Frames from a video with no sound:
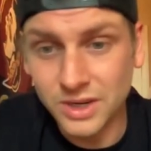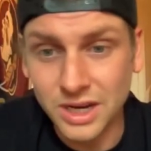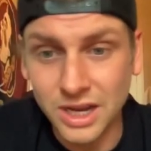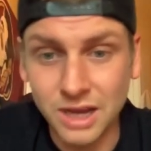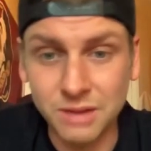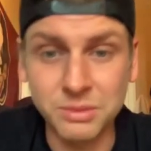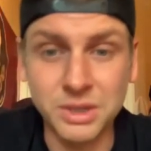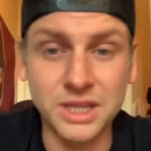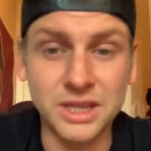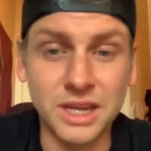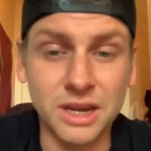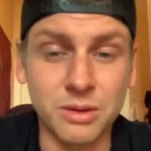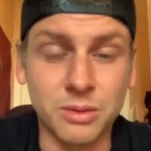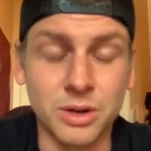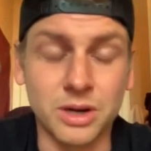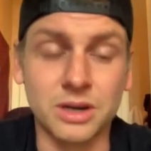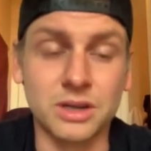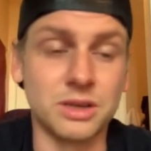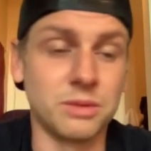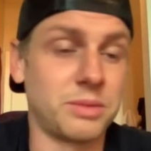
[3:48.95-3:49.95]
I mean, they
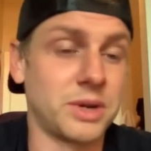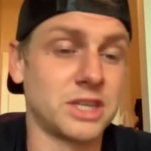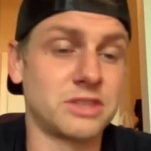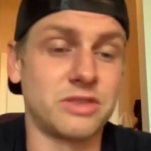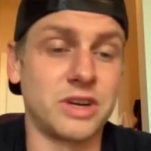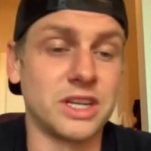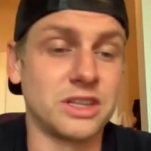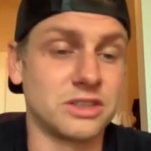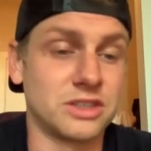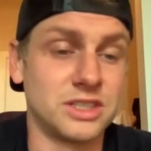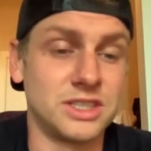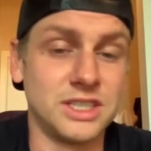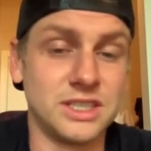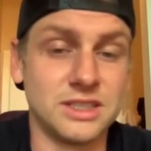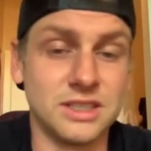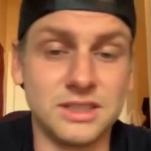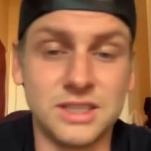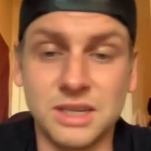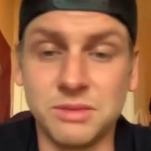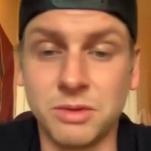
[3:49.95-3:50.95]
were the best regular
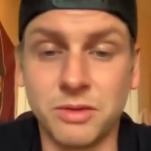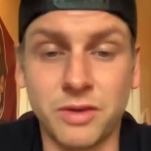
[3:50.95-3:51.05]
season team